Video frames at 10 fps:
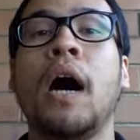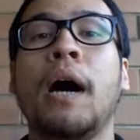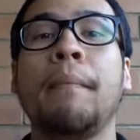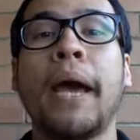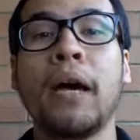
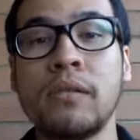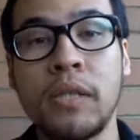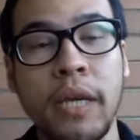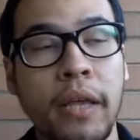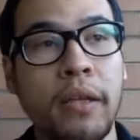Housed
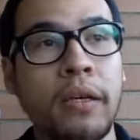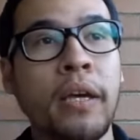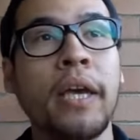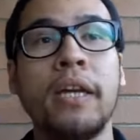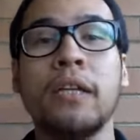
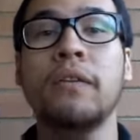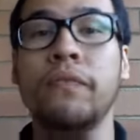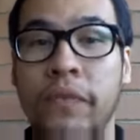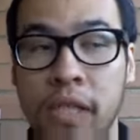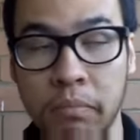together in an
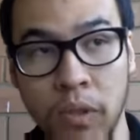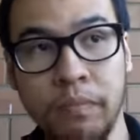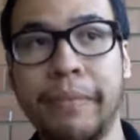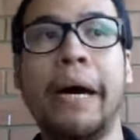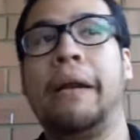invisible
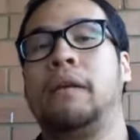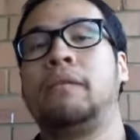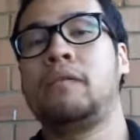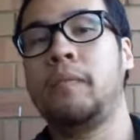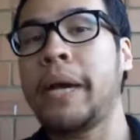bun.
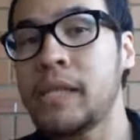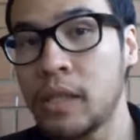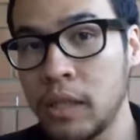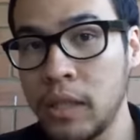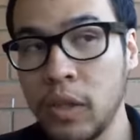So
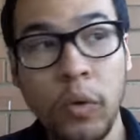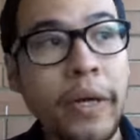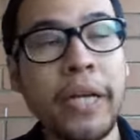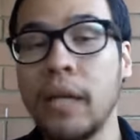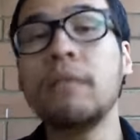basically you're
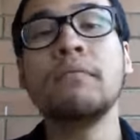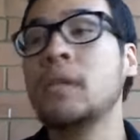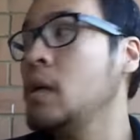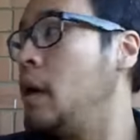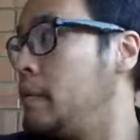eating
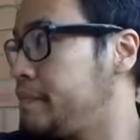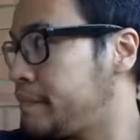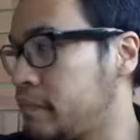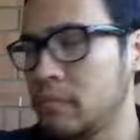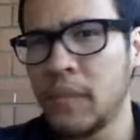
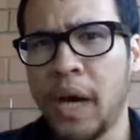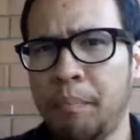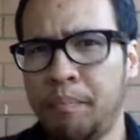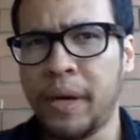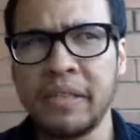a
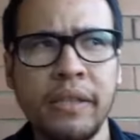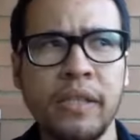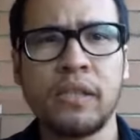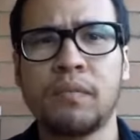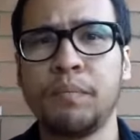
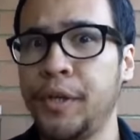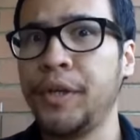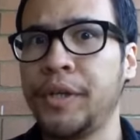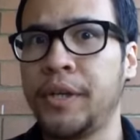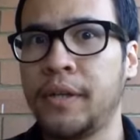bunless
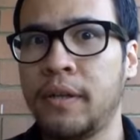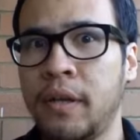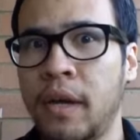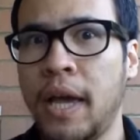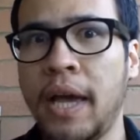burger
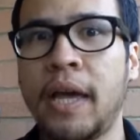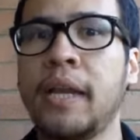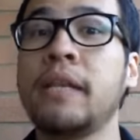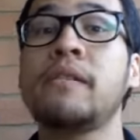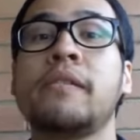
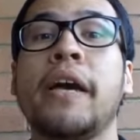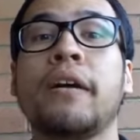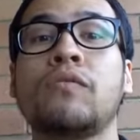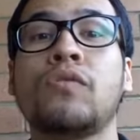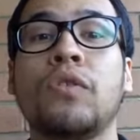and it
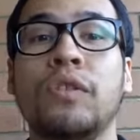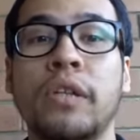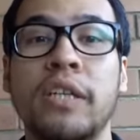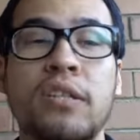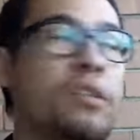sounds
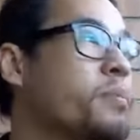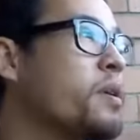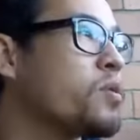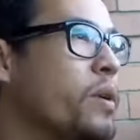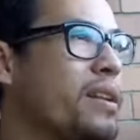delicious.
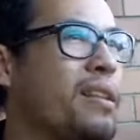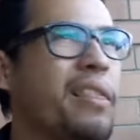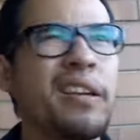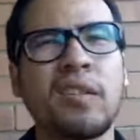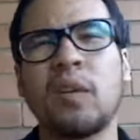Because one of the
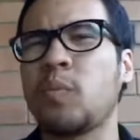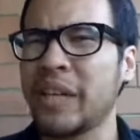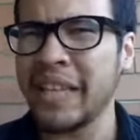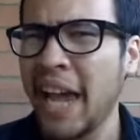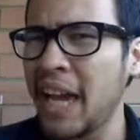things I
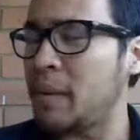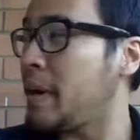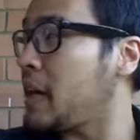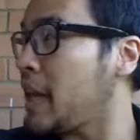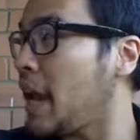really hate
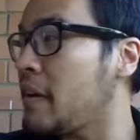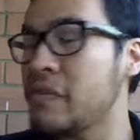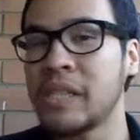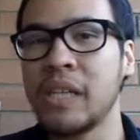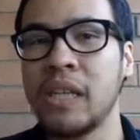about
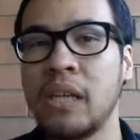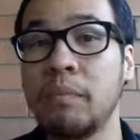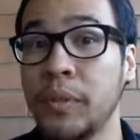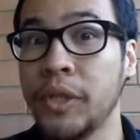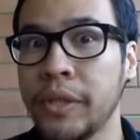KFC
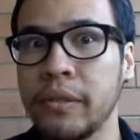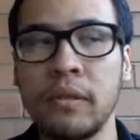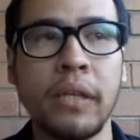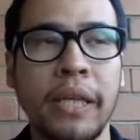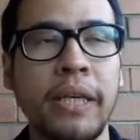
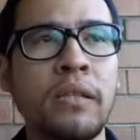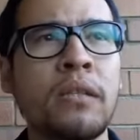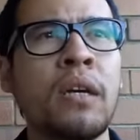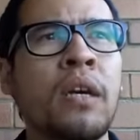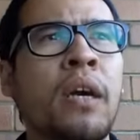burgers, at
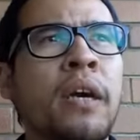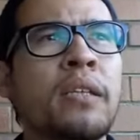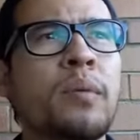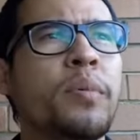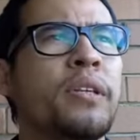least,
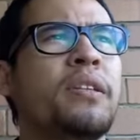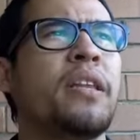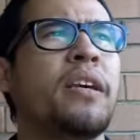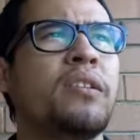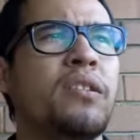is the bread
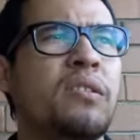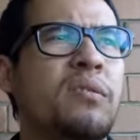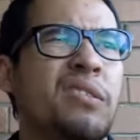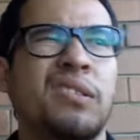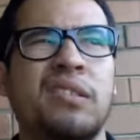that they
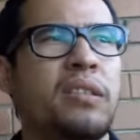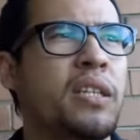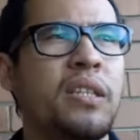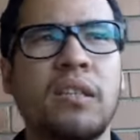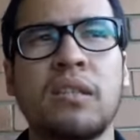use because
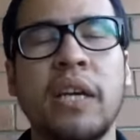it